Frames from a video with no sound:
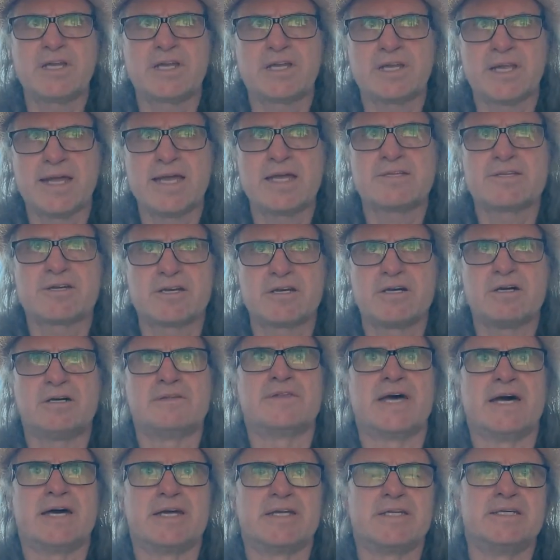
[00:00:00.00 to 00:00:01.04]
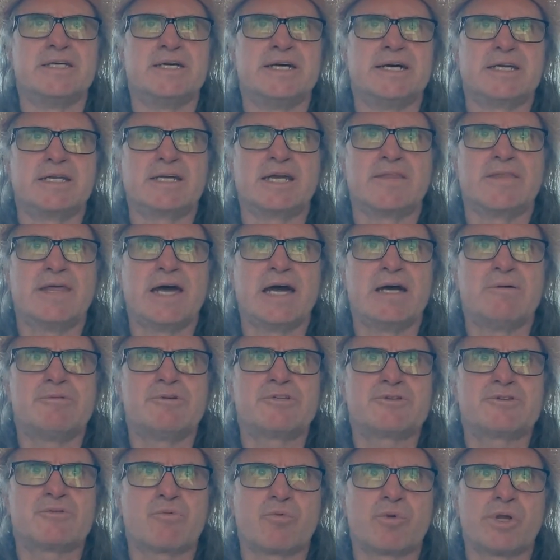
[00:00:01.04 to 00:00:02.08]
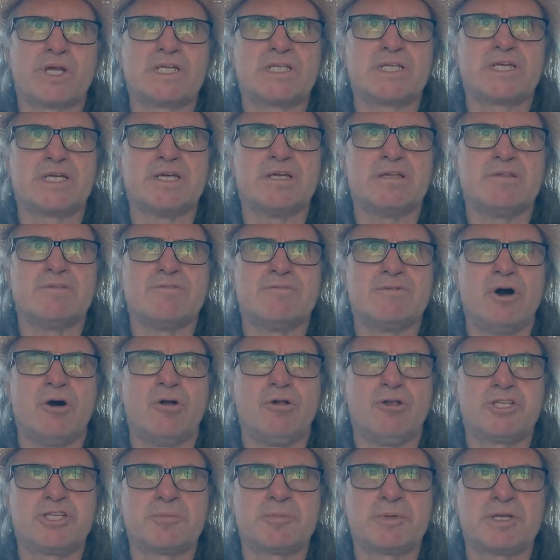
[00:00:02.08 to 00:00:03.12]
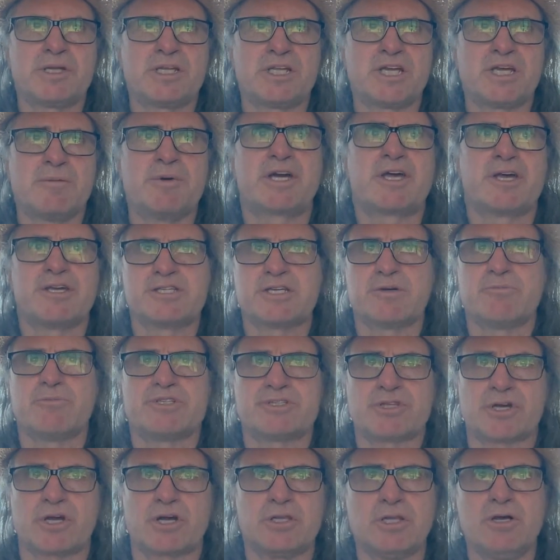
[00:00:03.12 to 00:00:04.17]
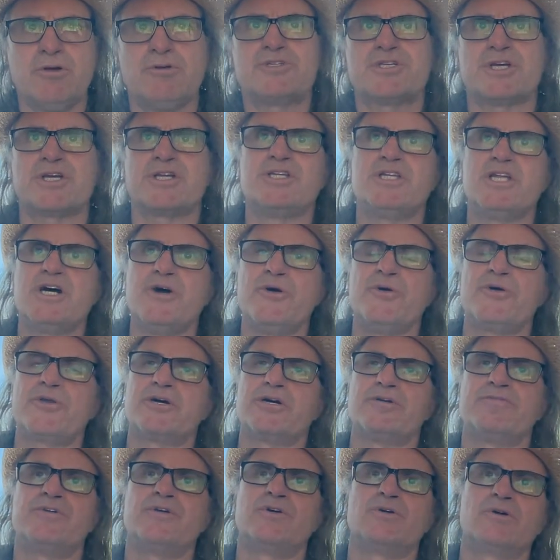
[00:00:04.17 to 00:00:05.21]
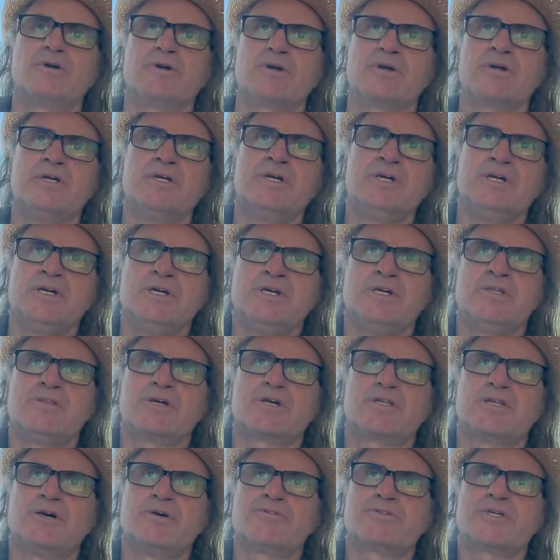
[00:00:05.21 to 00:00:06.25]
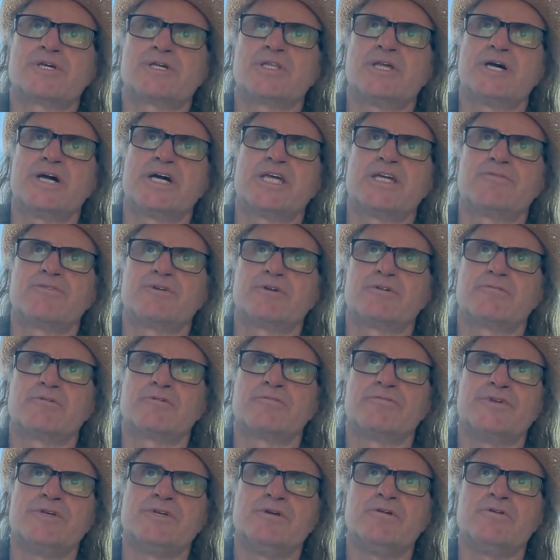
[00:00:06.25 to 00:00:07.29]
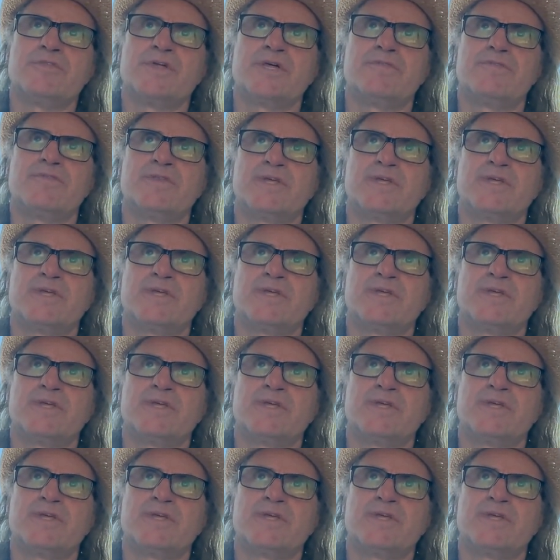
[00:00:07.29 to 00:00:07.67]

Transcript: landed on that yet, and that was really ultimately because it was the closing note of the closing line of your review that